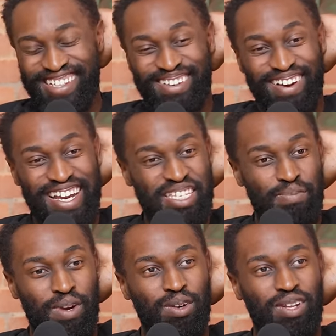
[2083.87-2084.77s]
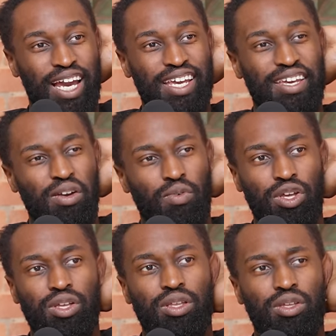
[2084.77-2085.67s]
that's crazy, bro. Like,
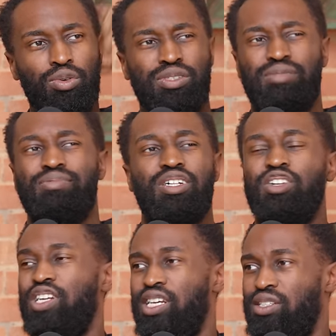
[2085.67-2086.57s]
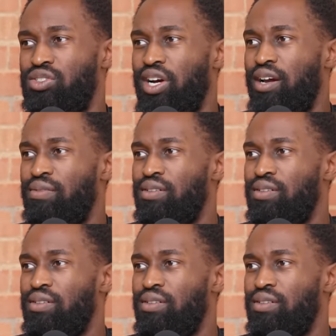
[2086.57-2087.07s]
where you was clearly at the draft.